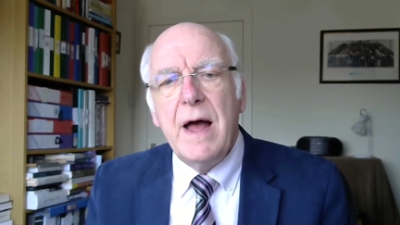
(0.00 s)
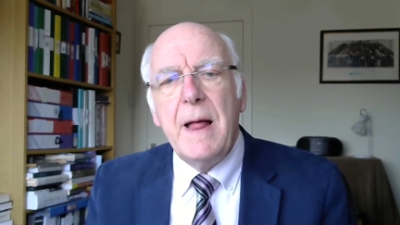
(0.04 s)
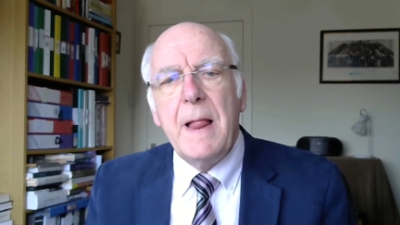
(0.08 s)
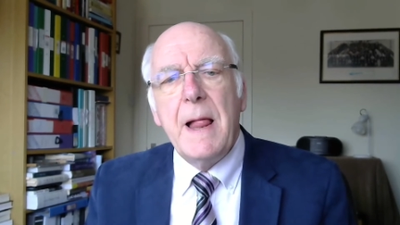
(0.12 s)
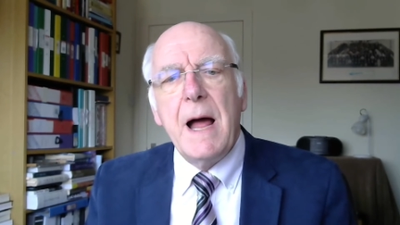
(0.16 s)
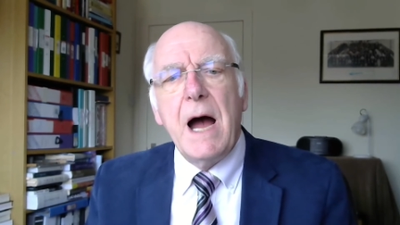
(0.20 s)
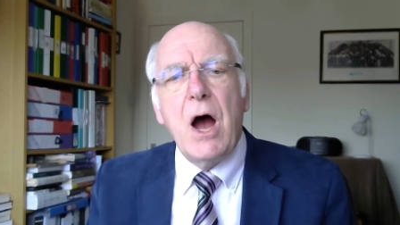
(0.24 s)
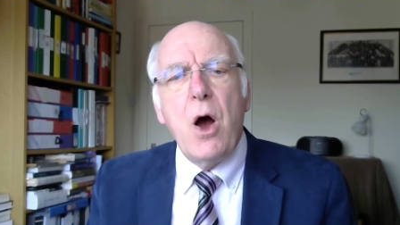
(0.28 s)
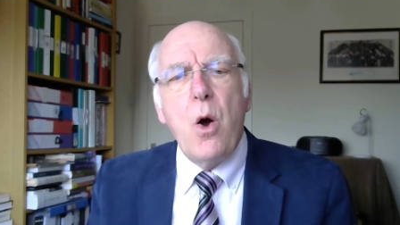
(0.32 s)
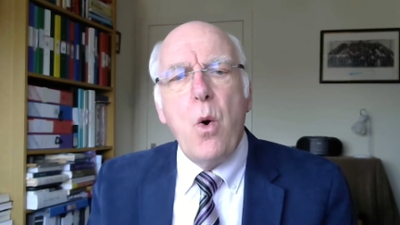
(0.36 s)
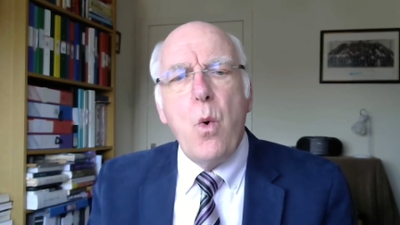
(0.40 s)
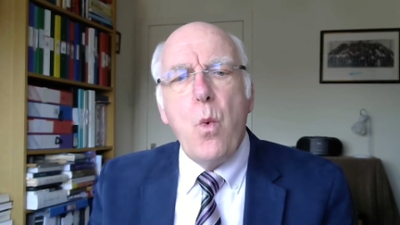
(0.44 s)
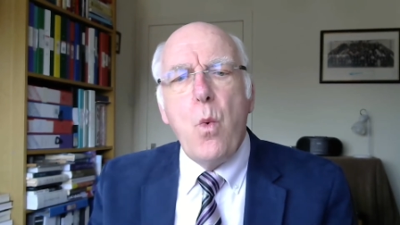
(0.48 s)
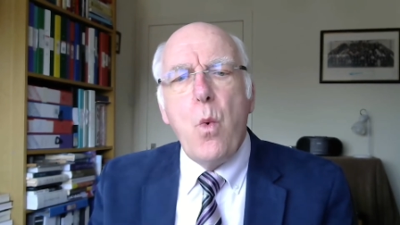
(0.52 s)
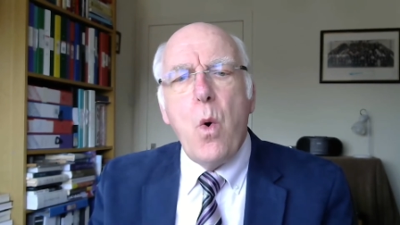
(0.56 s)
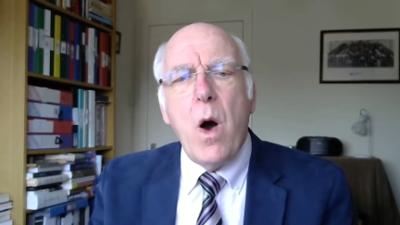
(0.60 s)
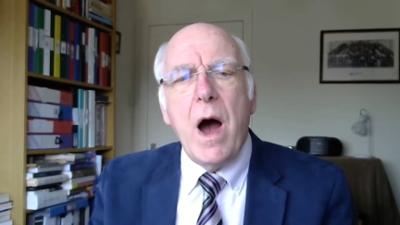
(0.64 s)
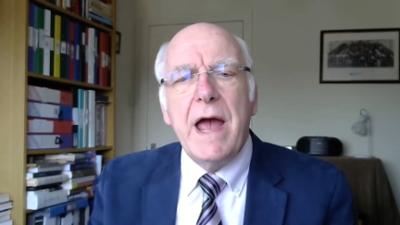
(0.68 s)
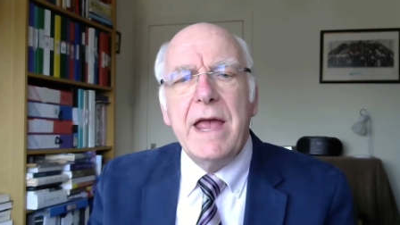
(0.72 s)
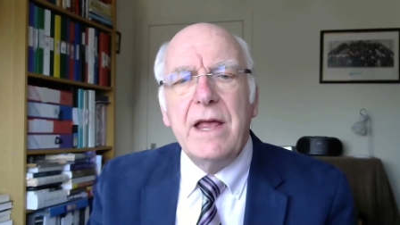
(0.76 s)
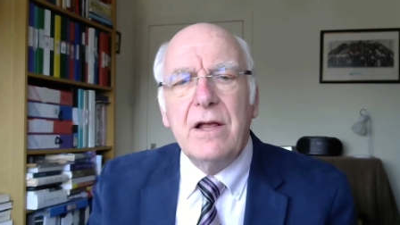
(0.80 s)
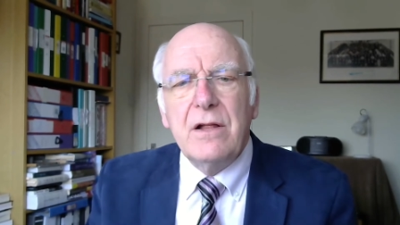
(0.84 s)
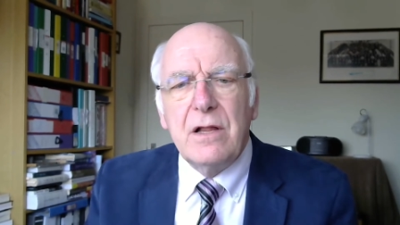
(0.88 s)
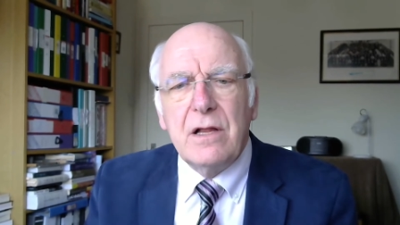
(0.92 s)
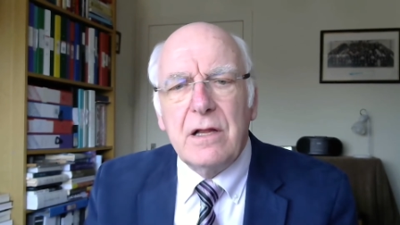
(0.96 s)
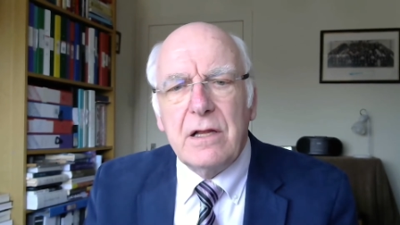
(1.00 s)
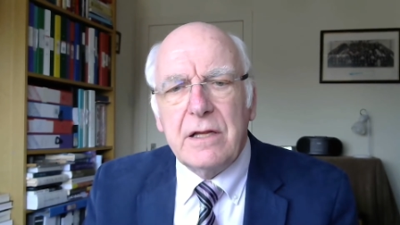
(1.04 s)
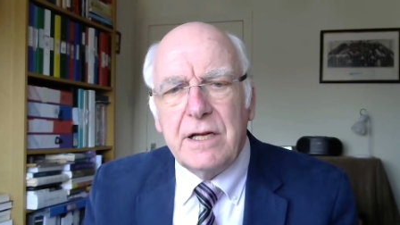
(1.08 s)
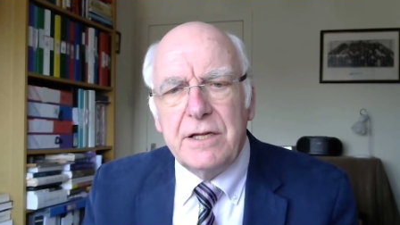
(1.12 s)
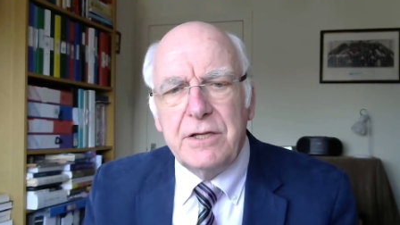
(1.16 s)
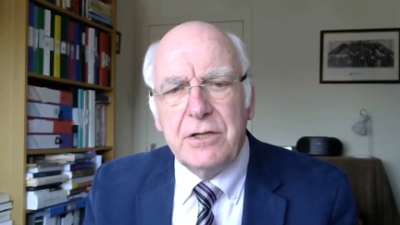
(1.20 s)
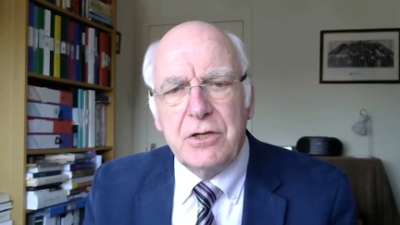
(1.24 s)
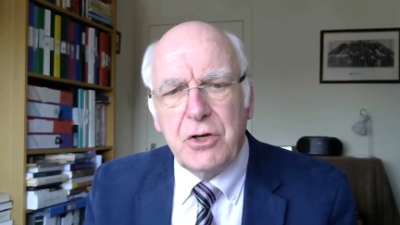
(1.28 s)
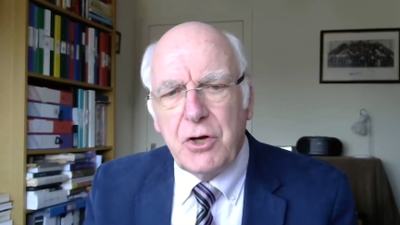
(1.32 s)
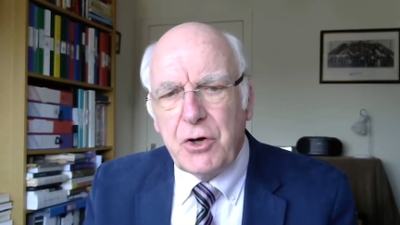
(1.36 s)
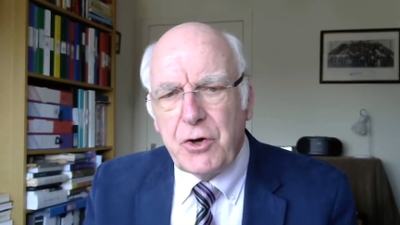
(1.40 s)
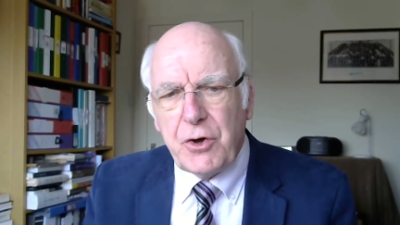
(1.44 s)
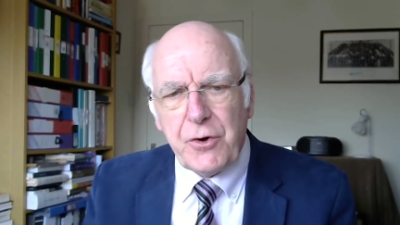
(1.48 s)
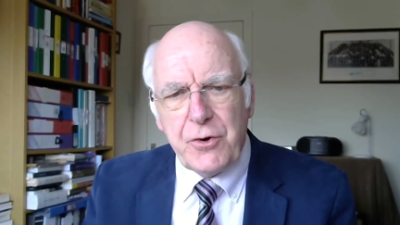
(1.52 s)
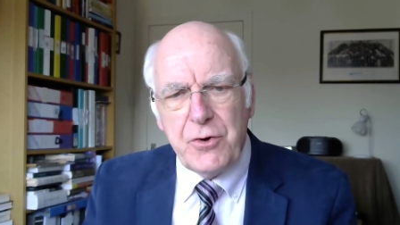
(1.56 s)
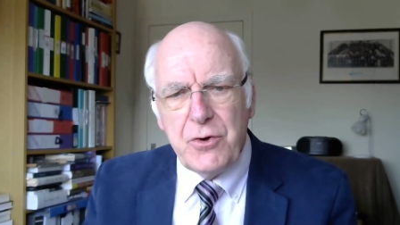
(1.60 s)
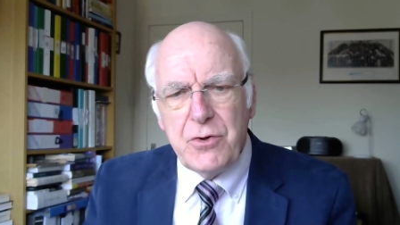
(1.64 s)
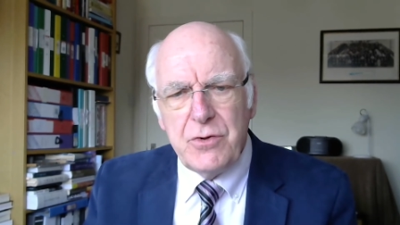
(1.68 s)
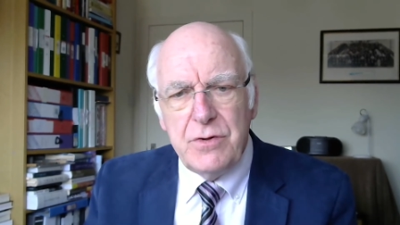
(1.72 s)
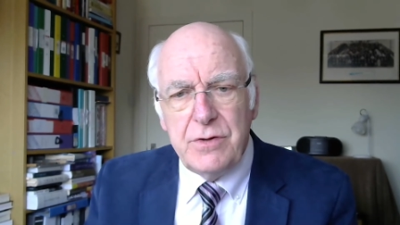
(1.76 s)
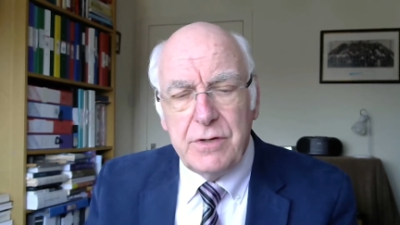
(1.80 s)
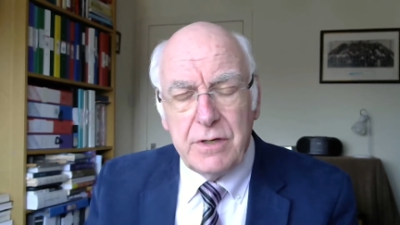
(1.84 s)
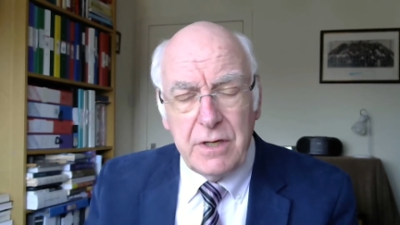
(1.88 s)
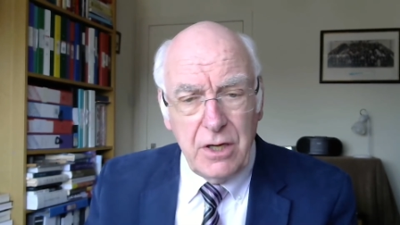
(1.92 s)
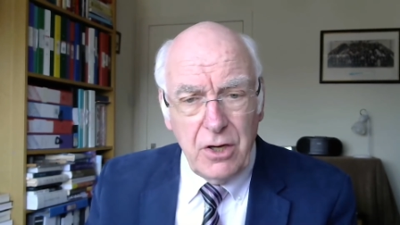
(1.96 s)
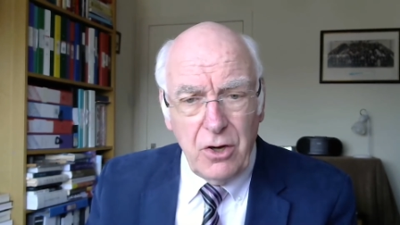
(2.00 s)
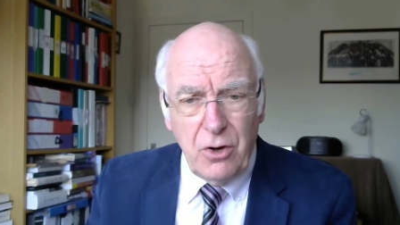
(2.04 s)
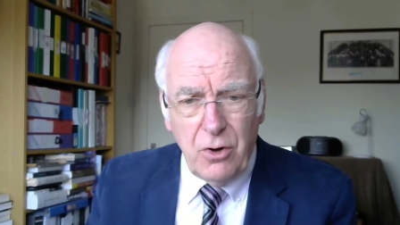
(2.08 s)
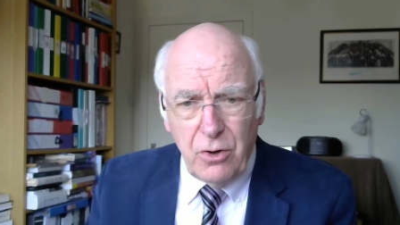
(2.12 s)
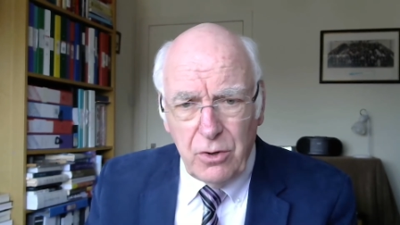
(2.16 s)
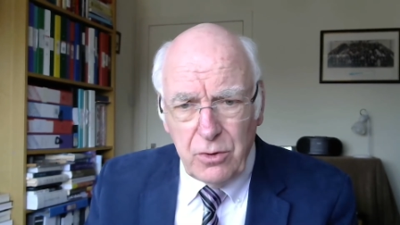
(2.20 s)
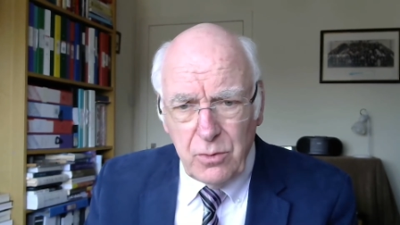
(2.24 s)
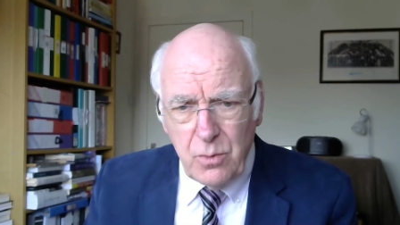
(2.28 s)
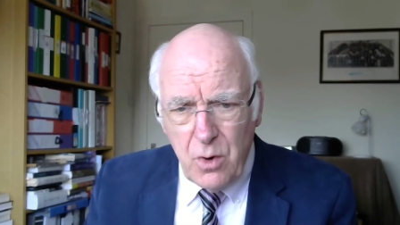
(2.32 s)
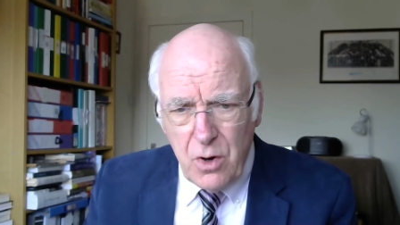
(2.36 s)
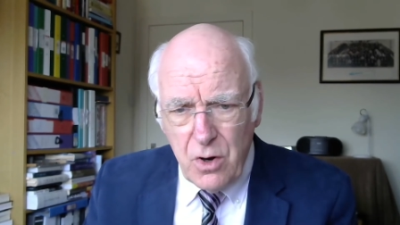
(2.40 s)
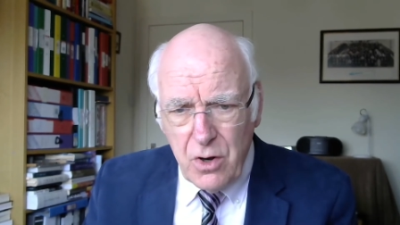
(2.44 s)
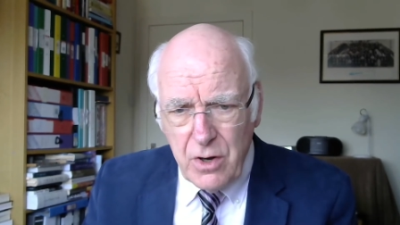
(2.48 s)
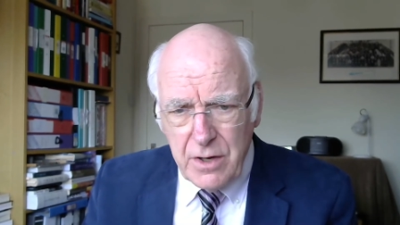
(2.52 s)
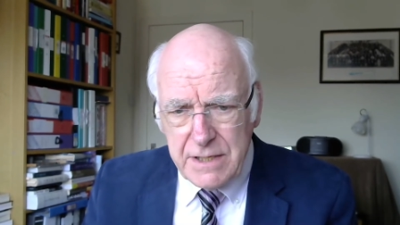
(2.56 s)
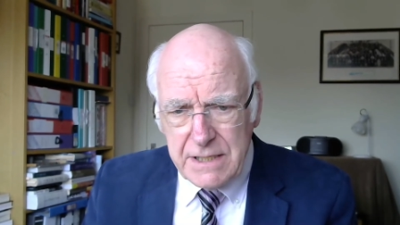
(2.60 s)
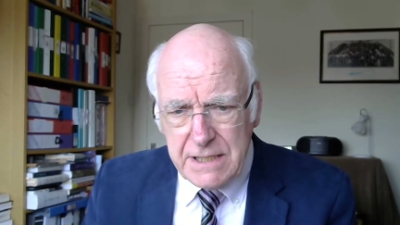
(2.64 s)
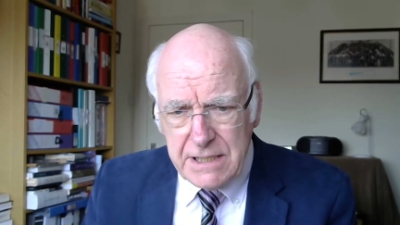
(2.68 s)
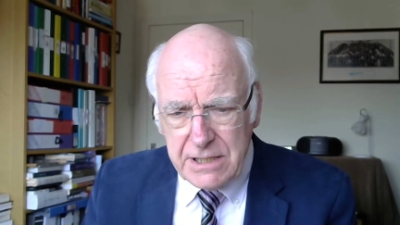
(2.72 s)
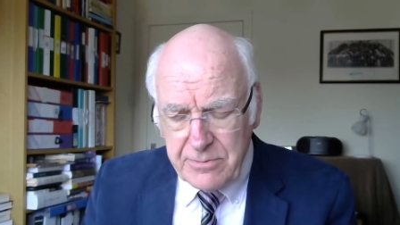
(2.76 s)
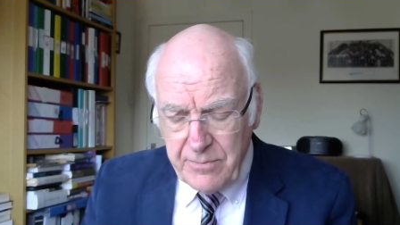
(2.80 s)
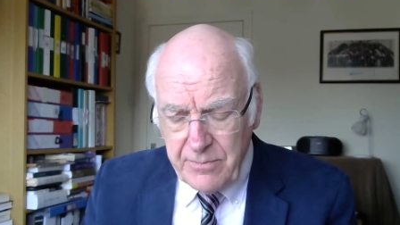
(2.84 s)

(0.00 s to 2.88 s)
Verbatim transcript: how wild and crude it all was.